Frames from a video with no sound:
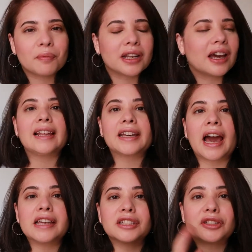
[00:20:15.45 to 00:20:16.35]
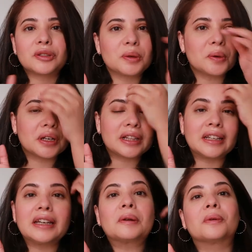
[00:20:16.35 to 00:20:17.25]
But like, I just
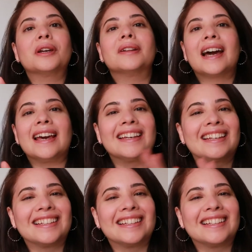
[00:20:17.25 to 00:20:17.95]
totally realized